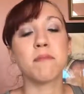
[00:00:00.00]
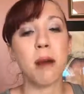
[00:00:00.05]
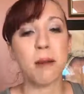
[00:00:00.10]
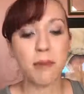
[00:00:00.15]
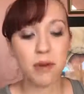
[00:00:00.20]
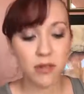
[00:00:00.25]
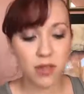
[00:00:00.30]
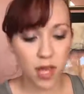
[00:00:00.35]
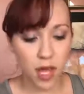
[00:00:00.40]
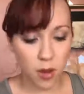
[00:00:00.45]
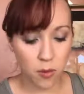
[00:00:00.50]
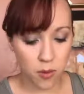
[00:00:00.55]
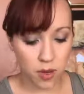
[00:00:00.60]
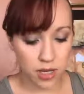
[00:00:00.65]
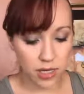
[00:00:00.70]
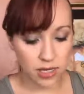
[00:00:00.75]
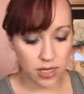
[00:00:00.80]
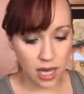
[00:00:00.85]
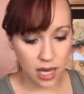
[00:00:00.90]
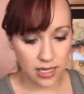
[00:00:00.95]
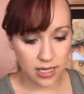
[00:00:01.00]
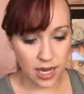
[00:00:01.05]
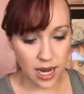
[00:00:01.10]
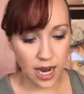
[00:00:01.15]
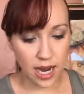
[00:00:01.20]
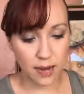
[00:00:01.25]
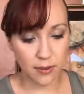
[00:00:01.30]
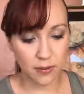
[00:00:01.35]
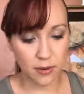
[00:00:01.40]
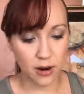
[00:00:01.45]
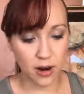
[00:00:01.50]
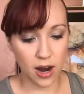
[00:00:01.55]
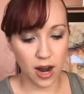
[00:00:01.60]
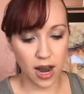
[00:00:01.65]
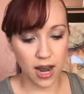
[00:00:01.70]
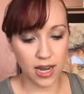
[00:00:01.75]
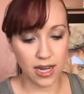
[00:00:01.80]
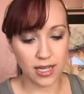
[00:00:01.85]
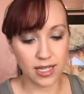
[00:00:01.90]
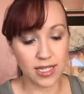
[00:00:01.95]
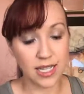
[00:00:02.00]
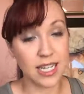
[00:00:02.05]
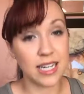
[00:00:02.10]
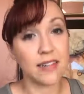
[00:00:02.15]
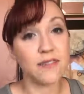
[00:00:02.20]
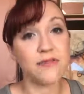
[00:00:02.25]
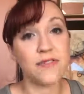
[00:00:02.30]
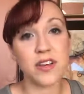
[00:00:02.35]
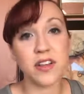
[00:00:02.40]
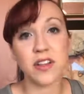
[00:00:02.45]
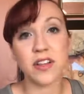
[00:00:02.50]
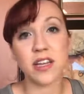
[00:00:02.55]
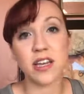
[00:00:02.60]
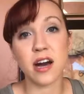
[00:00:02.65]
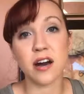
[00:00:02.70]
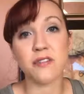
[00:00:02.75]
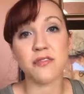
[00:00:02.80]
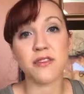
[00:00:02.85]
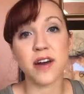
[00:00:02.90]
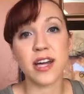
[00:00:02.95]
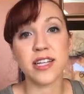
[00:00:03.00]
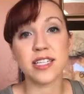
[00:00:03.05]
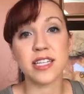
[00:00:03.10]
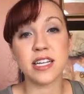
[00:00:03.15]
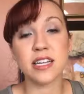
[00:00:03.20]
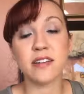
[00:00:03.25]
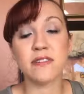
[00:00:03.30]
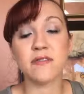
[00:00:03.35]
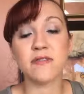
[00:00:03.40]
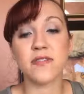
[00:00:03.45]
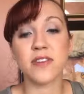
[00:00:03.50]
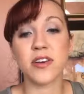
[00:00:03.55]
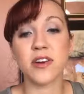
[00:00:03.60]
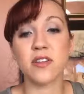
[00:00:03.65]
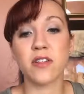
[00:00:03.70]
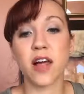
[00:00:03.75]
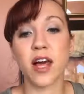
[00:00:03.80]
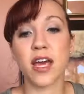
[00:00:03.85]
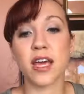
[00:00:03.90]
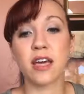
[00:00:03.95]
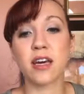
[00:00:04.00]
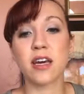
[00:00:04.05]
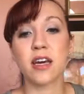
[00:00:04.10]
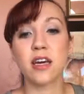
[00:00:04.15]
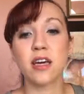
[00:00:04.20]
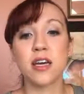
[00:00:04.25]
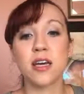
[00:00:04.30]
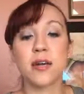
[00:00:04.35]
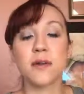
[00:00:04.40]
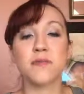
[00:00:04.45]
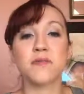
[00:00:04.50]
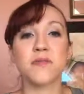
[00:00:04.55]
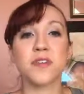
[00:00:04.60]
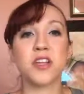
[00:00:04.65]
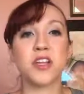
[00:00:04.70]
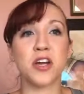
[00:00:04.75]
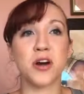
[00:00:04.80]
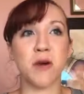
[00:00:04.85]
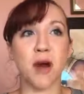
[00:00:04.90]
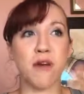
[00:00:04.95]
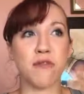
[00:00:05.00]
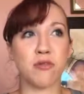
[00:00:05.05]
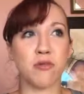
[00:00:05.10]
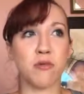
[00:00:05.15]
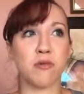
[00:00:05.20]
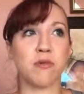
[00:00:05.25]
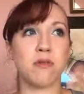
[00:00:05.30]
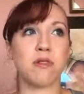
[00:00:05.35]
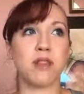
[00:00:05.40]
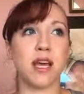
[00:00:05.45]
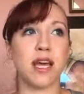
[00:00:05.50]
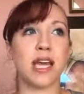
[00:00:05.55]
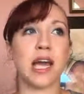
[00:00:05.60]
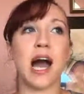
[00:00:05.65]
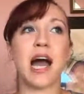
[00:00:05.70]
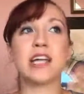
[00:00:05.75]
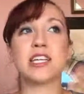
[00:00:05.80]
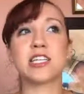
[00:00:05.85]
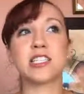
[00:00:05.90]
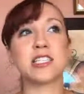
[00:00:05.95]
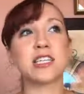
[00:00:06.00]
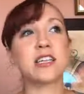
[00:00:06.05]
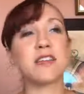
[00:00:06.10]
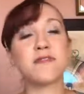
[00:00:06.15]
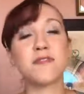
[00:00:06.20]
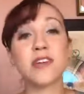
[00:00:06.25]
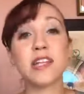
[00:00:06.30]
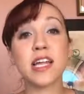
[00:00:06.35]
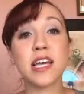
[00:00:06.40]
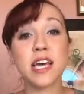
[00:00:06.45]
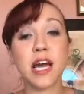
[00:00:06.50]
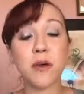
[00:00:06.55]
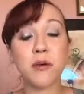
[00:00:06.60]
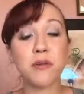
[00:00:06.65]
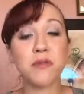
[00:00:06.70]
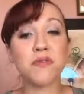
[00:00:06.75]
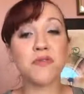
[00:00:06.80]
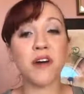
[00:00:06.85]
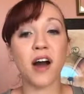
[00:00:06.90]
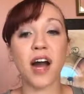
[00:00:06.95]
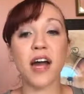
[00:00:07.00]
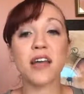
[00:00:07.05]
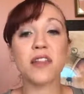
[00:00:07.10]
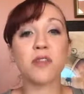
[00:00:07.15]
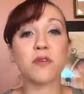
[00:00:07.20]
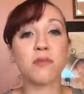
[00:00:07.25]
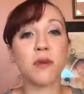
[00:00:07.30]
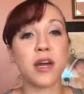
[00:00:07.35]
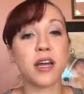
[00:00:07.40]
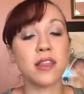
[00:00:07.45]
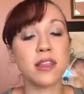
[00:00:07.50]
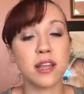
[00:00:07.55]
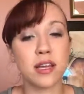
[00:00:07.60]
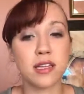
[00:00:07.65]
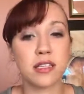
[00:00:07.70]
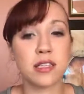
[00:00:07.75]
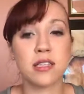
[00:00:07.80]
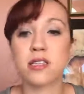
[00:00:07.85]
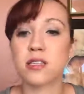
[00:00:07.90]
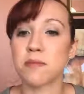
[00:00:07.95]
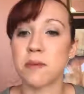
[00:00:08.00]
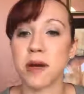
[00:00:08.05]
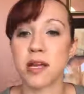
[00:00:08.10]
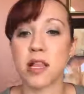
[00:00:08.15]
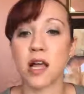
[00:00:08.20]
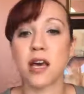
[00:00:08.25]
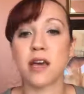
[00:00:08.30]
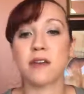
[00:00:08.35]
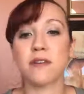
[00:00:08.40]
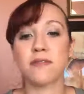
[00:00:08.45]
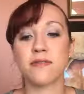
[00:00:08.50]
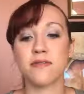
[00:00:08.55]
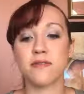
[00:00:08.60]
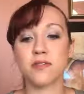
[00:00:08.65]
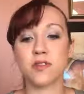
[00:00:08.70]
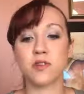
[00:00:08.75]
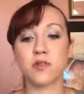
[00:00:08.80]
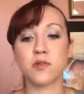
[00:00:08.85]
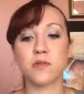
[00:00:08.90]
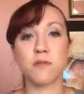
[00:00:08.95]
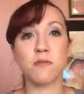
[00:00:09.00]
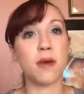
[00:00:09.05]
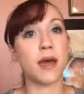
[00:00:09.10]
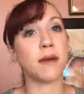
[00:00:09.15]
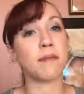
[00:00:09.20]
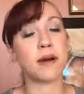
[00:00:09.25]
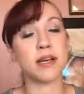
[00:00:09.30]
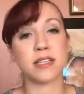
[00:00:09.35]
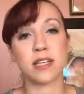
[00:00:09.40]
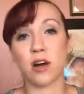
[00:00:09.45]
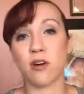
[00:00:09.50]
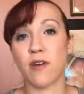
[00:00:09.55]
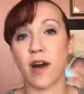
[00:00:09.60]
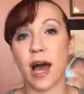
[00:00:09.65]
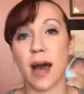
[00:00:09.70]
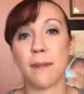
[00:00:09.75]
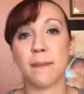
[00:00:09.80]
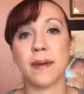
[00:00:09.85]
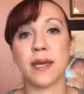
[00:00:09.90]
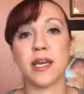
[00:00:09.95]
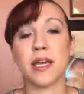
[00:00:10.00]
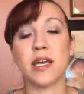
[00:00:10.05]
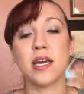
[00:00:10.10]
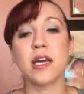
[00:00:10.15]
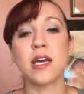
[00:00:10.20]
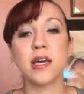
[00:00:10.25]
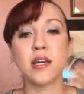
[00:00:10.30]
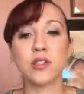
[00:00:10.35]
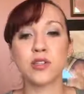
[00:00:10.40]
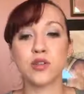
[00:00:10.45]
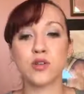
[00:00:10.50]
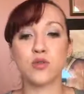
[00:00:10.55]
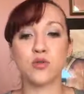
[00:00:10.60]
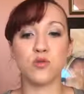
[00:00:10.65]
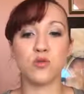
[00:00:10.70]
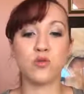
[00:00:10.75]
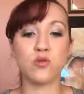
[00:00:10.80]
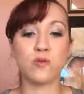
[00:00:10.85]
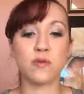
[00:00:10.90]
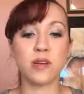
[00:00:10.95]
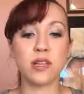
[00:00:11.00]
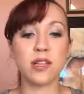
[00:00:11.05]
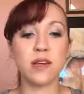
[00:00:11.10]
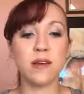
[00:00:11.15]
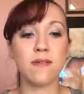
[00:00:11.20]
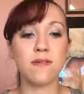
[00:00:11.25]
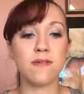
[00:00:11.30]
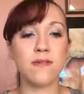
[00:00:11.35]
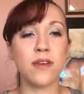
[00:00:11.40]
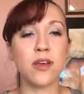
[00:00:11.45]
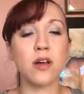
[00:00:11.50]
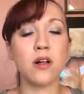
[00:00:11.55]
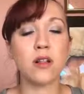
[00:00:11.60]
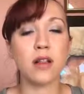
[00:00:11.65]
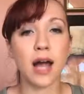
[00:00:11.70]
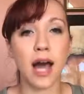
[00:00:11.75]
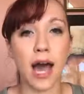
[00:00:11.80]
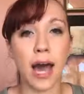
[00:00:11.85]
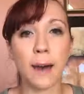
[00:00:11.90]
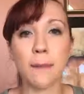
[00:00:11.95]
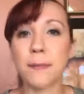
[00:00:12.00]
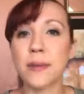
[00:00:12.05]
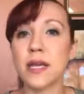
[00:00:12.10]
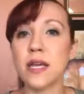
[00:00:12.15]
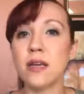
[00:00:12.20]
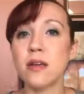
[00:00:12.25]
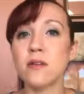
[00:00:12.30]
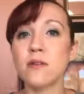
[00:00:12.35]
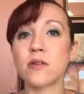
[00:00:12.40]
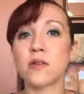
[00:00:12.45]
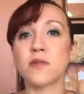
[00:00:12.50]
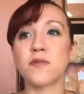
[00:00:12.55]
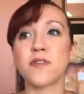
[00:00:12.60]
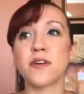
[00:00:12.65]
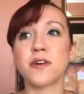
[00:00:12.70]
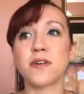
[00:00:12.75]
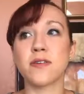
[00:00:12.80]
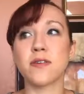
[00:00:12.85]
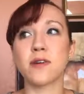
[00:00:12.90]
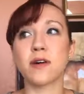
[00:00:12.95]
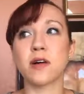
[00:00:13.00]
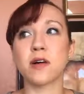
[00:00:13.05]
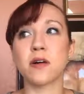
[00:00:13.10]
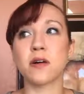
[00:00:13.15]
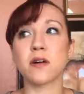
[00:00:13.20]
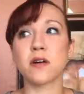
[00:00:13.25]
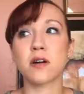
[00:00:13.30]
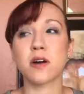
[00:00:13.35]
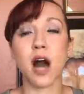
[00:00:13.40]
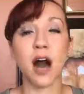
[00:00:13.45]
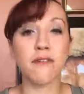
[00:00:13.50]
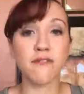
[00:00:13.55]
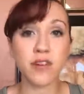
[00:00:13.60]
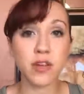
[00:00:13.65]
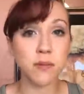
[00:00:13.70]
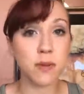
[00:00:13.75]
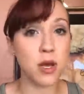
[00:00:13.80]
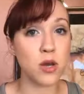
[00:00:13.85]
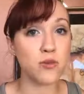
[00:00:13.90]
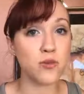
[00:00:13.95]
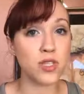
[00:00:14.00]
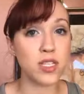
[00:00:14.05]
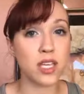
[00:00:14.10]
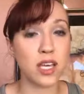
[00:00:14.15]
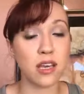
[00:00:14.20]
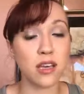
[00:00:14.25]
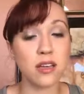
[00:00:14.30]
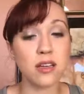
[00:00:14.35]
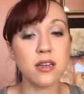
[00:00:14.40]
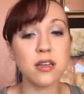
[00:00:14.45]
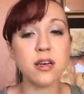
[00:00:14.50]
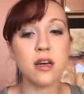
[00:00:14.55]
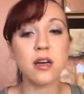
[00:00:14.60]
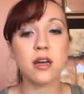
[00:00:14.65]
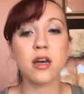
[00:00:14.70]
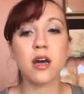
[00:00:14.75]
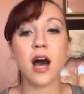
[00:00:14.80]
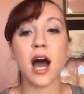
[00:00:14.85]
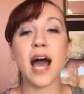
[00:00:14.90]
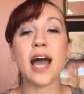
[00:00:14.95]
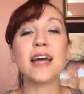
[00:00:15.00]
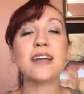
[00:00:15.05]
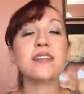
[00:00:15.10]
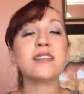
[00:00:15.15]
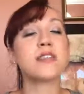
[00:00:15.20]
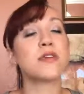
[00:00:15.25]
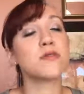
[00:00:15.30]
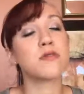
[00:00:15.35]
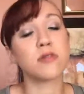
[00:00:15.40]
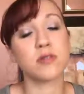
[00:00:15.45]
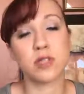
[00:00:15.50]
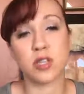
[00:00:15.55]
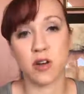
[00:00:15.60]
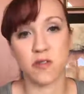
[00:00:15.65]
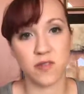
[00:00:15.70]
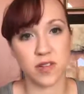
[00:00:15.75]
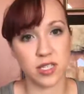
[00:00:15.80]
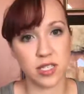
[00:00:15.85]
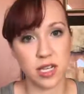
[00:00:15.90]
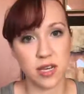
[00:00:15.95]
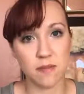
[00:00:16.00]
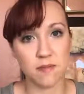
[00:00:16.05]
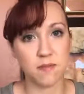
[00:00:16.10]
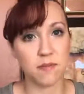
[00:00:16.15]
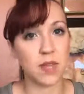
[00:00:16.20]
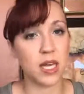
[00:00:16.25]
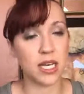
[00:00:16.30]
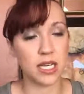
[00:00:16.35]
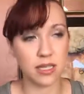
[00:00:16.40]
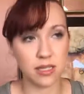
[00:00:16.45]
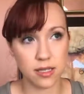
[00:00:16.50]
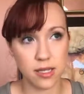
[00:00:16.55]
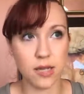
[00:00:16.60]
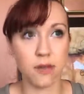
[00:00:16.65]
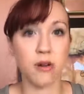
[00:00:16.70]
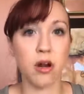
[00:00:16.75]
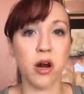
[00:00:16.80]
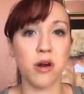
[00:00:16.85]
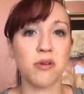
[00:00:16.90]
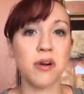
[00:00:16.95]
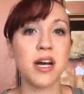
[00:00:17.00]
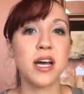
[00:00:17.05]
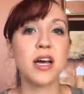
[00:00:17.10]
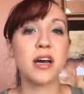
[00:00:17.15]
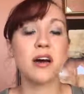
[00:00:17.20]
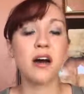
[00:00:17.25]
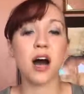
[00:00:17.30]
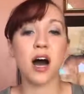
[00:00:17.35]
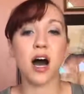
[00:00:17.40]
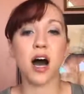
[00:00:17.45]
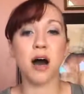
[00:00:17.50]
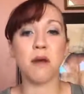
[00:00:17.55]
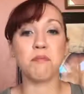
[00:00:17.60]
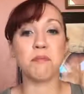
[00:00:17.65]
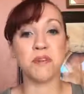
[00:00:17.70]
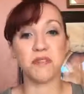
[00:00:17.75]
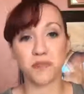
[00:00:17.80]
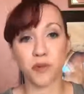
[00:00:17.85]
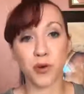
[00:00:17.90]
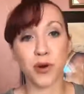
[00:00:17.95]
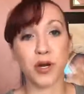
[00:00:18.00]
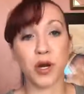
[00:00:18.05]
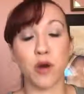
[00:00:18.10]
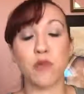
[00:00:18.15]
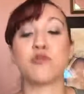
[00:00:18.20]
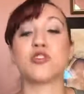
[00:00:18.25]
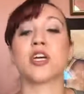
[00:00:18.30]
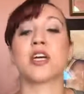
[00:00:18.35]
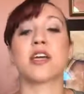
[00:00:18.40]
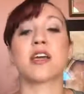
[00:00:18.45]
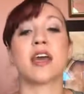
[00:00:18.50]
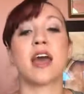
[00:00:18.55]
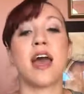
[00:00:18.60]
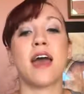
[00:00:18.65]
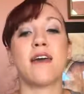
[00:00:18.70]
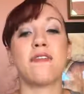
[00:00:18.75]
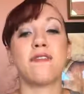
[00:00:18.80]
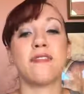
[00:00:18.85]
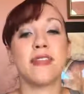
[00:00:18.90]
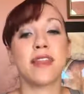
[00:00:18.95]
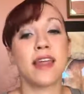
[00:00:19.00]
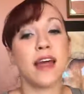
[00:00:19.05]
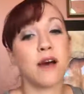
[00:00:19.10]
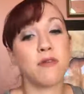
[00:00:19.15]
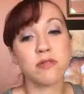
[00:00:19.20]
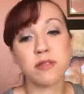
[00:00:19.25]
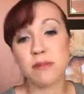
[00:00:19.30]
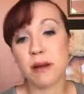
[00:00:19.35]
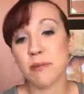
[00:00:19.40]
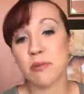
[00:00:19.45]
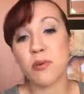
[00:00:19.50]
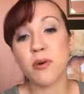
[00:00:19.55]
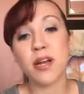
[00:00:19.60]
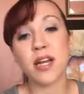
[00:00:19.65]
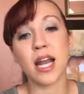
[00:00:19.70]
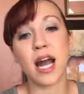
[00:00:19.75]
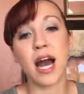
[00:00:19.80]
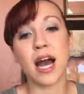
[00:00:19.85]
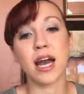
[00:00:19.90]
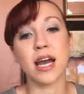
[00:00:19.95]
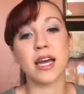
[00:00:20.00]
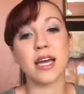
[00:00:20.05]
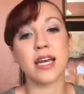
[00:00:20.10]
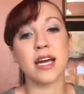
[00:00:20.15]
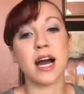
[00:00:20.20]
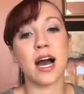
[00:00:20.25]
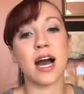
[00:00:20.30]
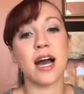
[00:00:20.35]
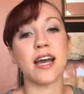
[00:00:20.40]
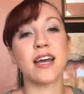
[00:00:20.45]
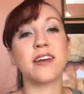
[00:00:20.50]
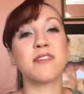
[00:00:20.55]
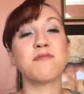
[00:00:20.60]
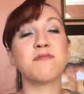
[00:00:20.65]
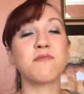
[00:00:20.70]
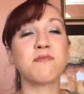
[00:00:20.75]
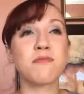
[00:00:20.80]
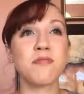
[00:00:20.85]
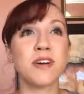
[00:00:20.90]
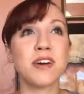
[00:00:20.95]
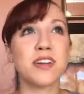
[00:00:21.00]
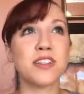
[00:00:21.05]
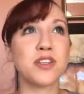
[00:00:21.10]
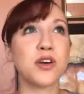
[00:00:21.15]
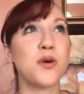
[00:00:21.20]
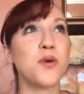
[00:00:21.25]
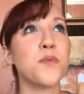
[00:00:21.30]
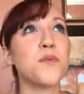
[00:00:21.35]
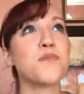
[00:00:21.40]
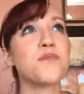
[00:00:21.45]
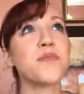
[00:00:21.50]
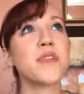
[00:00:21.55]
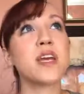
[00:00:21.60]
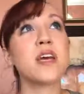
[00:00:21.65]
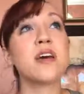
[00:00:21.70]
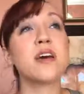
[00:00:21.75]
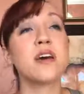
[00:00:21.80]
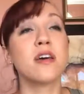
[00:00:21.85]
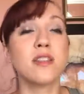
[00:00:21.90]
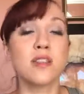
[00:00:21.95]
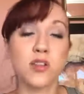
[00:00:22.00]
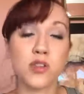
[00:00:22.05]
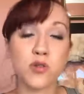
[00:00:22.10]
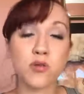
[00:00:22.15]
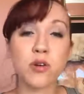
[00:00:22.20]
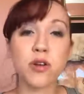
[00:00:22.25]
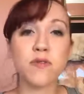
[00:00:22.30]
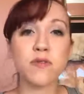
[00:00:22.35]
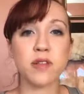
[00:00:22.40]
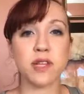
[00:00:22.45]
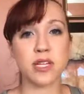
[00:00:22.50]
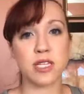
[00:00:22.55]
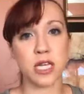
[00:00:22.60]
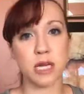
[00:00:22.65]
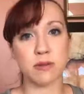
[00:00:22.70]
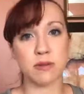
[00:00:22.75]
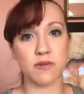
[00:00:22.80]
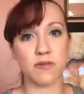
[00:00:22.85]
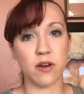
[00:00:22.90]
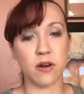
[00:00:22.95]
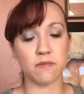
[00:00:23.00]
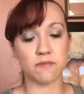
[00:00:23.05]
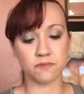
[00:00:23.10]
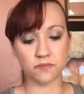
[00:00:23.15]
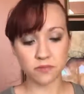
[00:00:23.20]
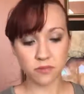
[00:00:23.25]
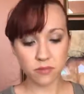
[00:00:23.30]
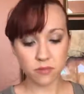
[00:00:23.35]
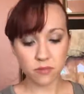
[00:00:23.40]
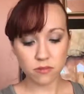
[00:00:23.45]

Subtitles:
my birthday was that time where I didn't feel enough. I didn't feel like, everyone, like, I just didn't feel like I would find the right things into my life to make myself happy, to really feel happy, to feel confident in my own skin. I had zero self-esteem, like zero, before coaching, and that was my point. So the story really stems from